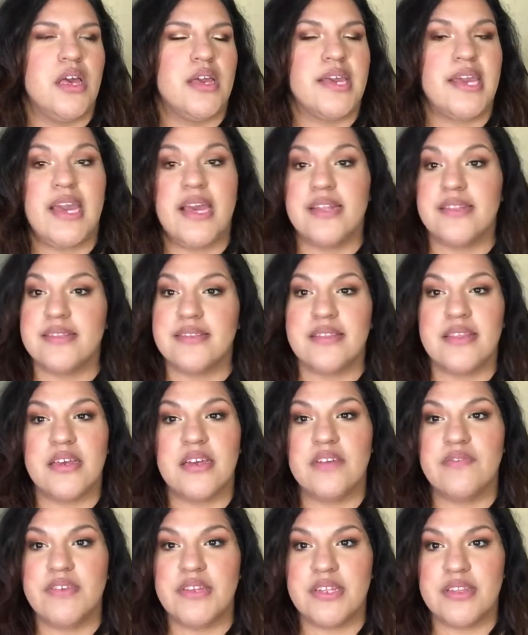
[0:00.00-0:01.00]
Can't
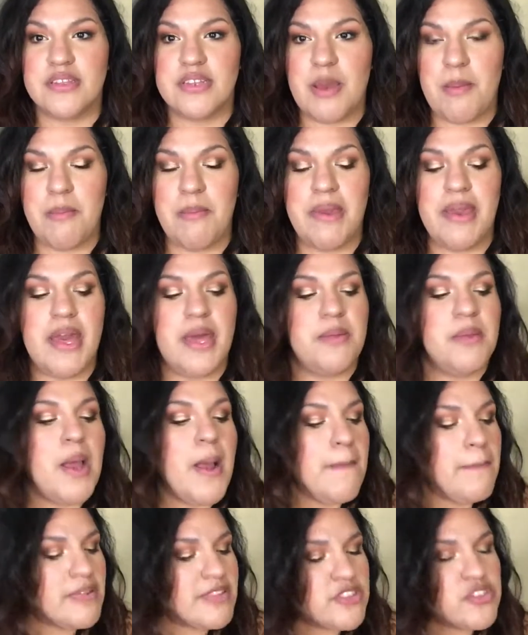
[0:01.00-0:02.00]
think of it at the top of my head,
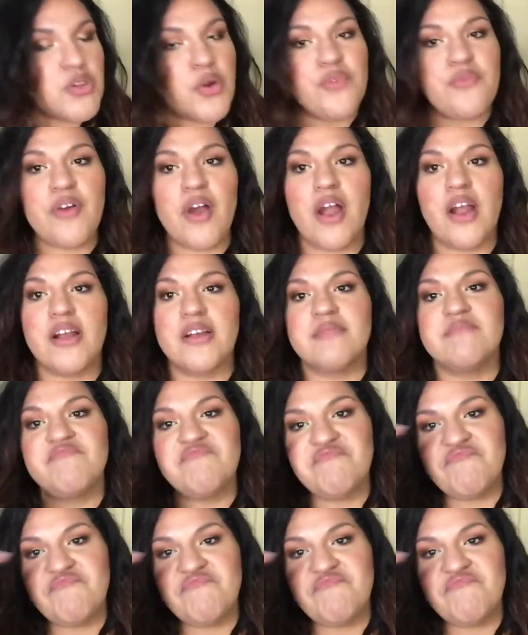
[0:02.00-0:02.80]
but so far,